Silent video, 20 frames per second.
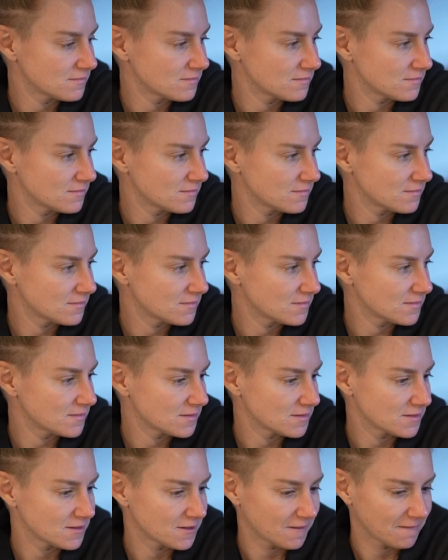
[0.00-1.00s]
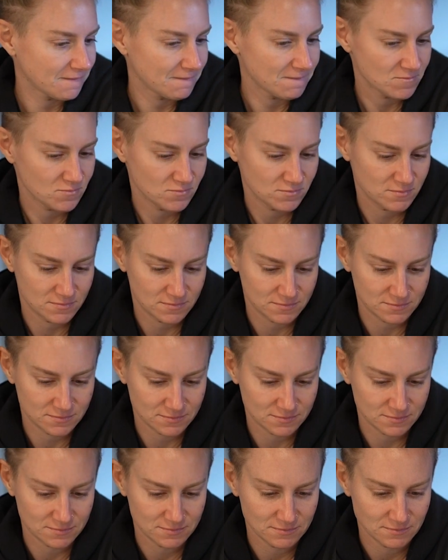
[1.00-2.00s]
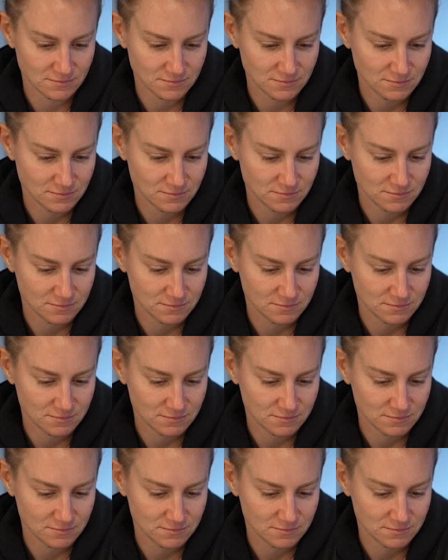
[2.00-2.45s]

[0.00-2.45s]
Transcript: [no speech]